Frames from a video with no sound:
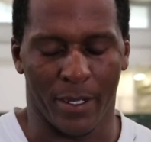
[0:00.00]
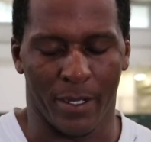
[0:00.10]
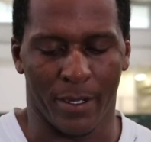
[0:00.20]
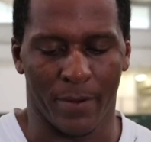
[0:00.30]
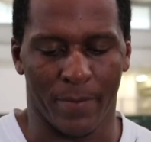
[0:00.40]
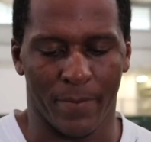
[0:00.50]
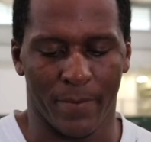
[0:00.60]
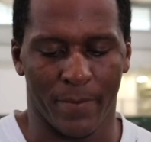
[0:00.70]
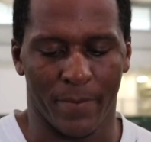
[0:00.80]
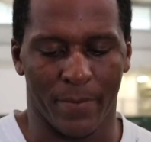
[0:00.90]
Um,
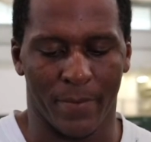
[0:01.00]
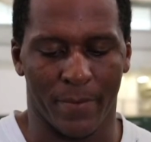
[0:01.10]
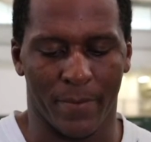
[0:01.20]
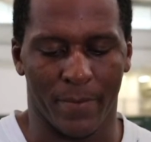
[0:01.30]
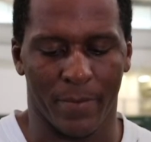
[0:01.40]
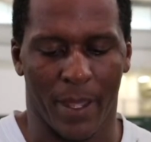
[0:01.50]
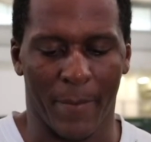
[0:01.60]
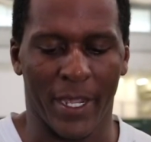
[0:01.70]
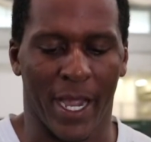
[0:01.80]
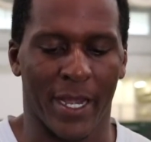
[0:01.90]
I
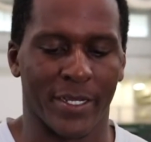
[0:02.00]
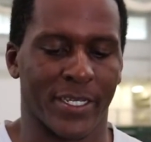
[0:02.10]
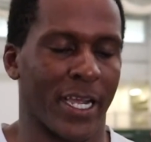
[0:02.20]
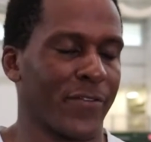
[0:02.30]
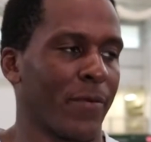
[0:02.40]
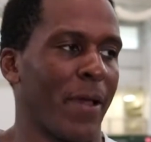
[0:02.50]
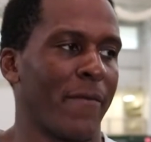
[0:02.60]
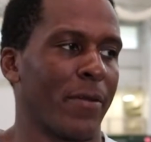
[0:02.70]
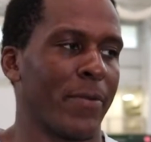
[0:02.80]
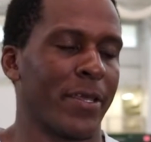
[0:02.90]
mean, it kind of just changed from
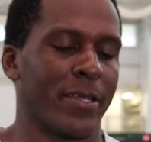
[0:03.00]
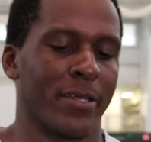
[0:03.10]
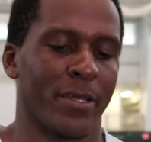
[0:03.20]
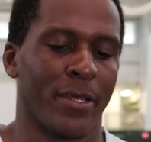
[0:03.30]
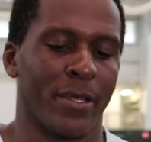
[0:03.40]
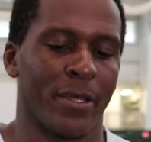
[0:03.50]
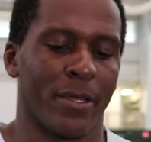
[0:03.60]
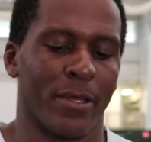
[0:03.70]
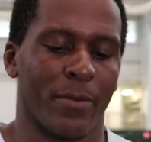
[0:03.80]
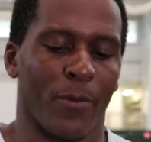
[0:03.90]
having to be
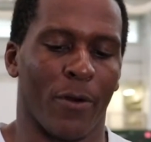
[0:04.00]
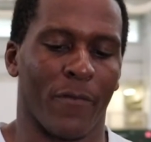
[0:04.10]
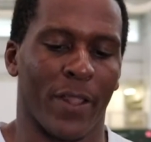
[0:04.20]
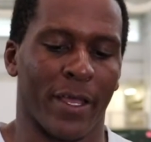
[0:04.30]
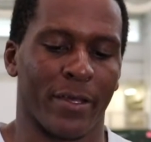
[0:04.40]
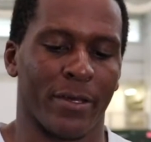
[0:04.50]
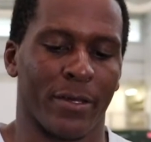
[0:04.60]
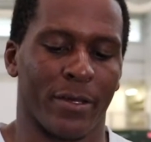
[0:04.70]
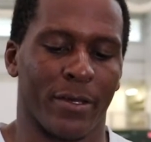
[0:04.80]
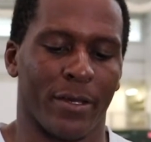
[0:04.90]
more of like
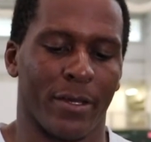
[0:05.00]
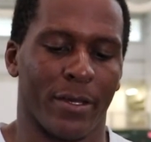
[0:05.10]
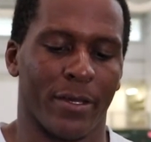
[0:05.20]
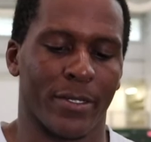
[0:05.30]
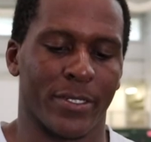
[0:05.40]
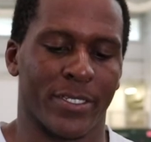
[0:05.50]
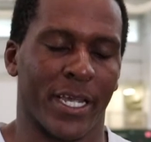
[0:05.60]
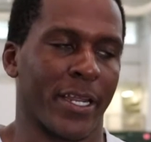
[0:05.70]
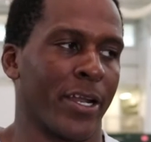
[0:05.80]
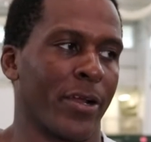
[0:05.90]
a
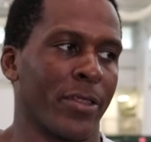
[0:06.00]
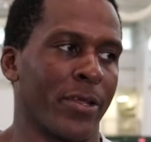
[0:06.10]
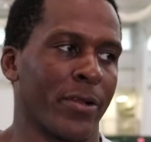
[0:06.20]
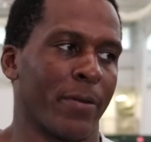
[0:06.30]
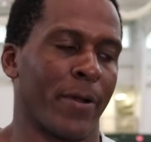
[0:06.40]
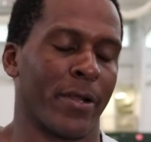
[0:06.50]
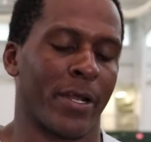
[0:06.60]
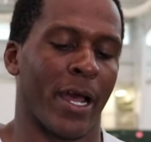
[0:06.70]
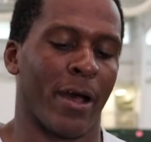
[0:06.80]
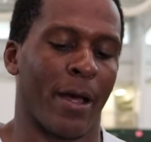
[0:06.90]
secondary leader compared to
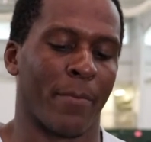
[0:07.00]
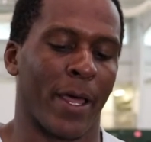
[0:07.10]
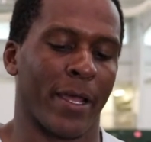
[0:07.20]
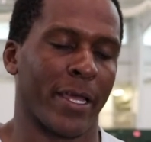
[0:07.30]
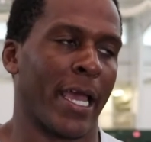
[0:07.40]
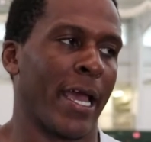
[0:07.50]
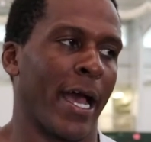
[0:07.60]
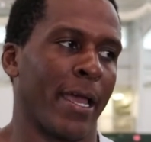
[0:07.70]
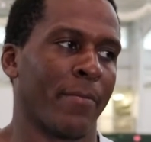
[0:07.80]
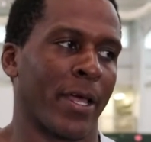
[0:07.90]
now. I'm like,
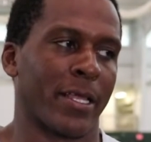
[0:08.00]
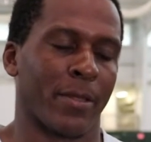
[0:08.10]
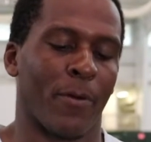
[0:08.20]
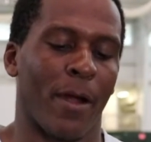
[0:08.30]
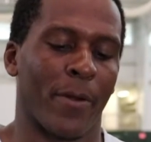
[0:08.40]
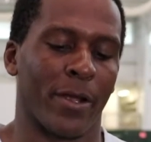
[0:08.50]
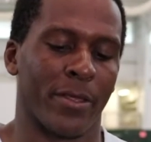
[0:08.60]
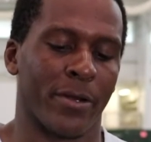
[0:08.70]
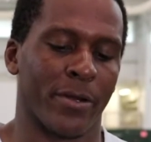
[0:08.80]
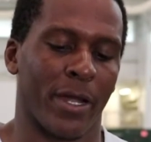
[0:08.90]
I am like the primary leader.